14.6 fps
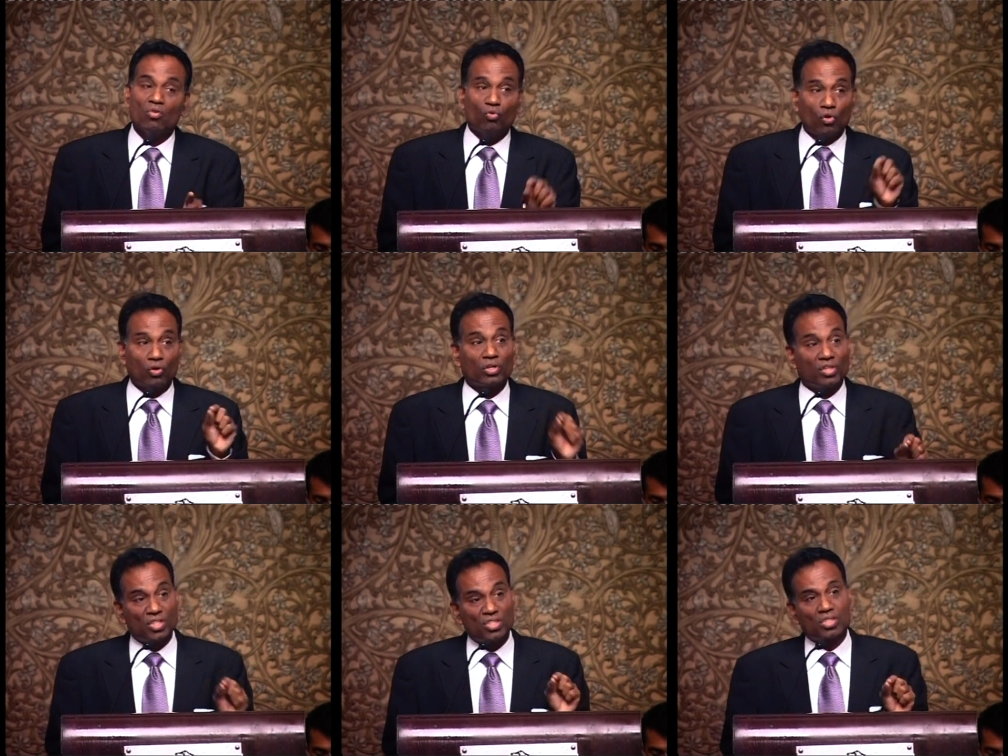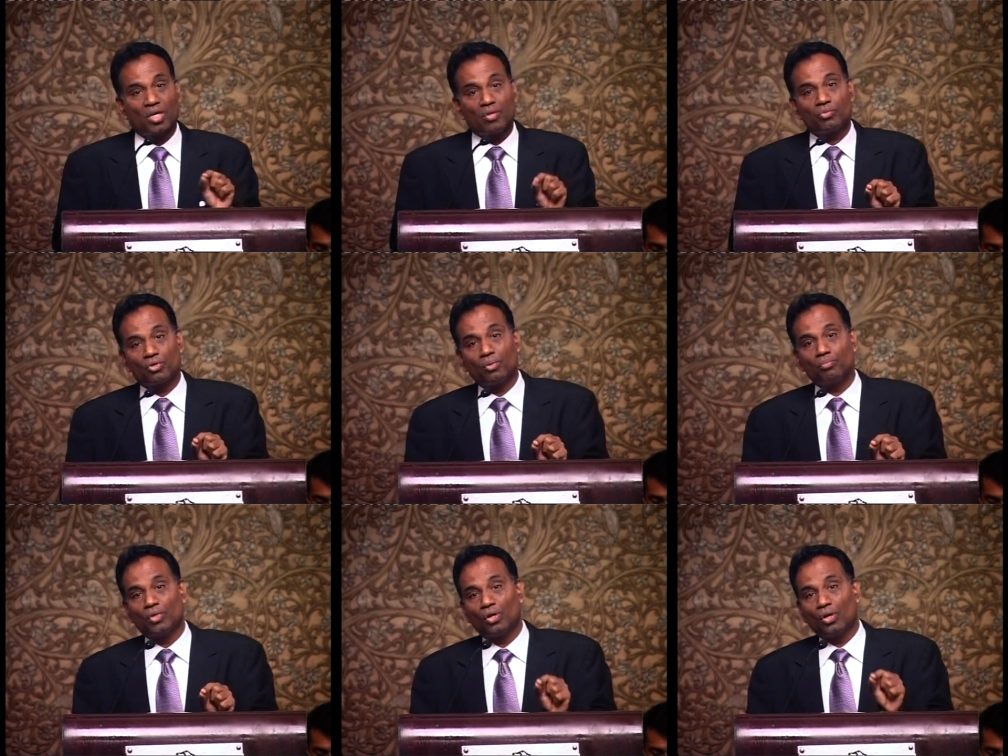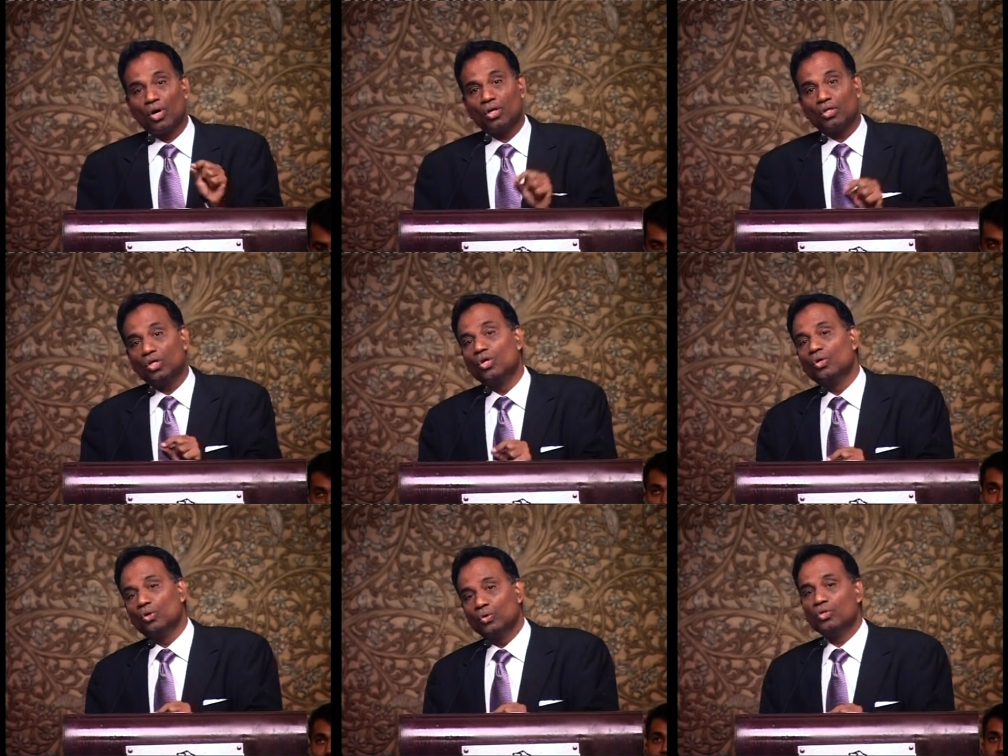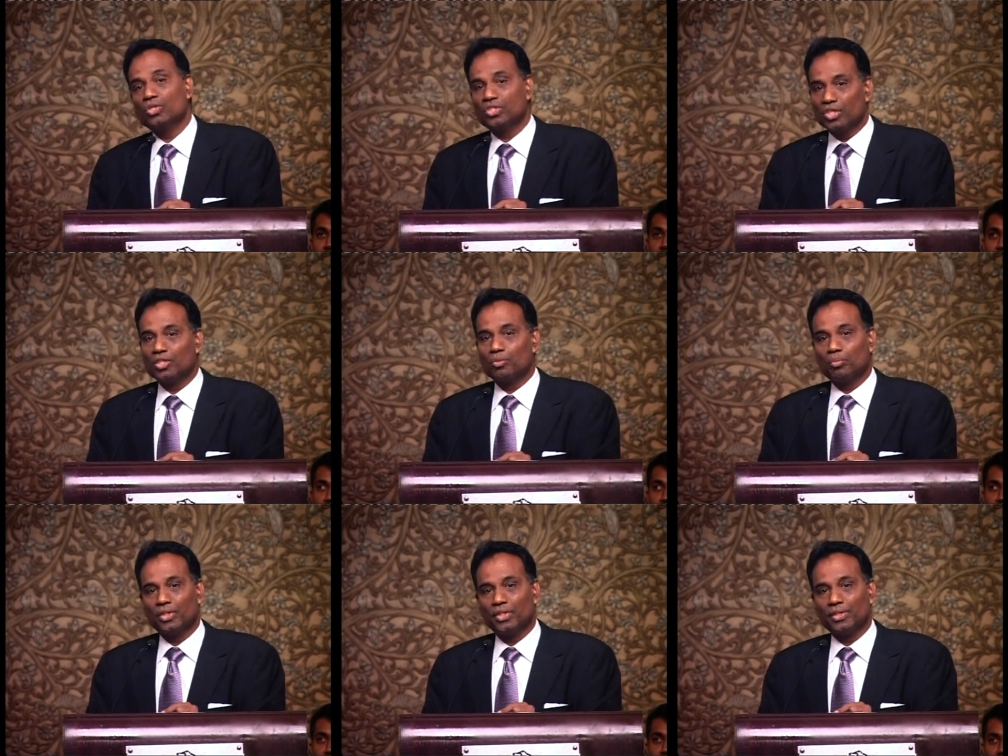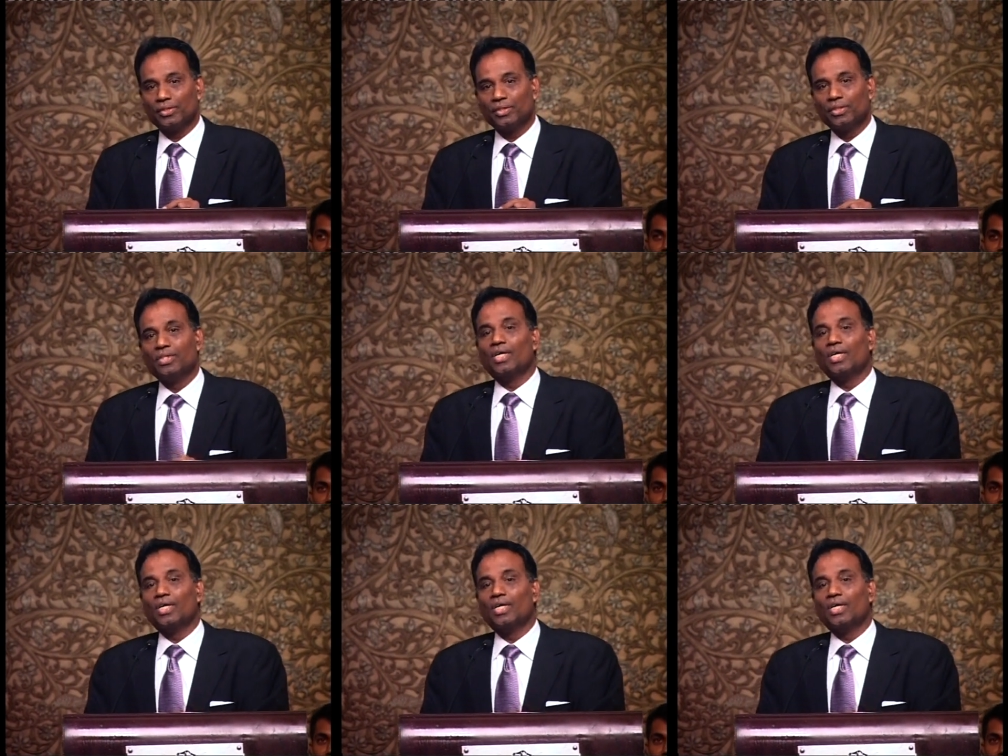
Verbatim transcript: For this comes from the Lord who is the Spirit.